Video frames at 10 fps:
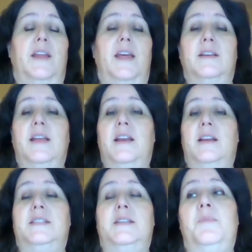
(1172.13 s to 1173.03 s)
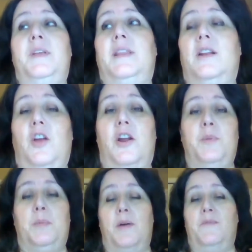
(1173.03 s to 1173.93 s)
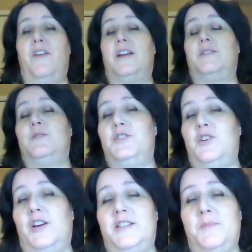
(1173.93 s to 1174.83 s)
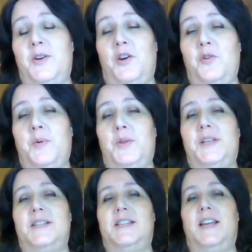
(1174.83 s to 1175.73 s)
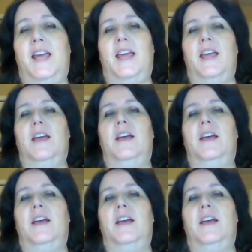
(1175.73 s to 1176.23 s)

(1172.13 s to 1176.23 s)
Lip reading: And it's something that a lot of people, in fact, I was just talking to my daughter about this today,